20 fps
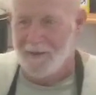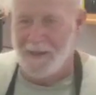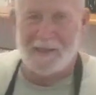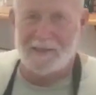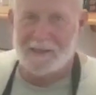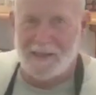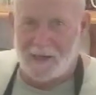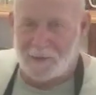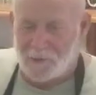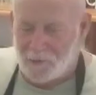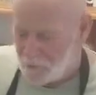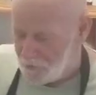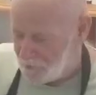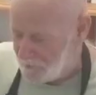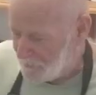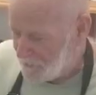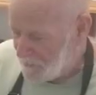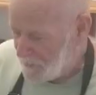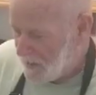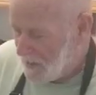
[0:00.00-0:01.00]
That's not
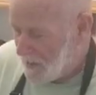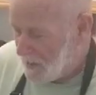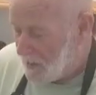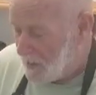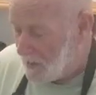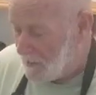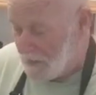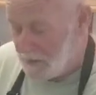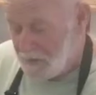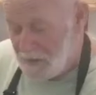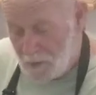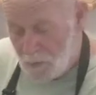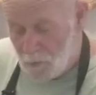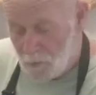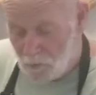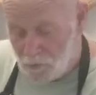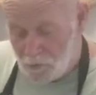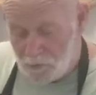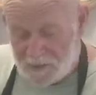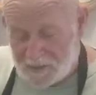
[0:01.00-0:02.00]
cool. Uh,
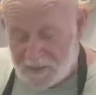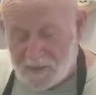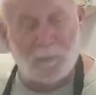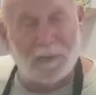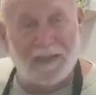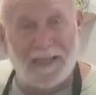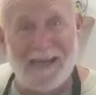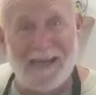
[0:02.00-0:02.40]
another rule is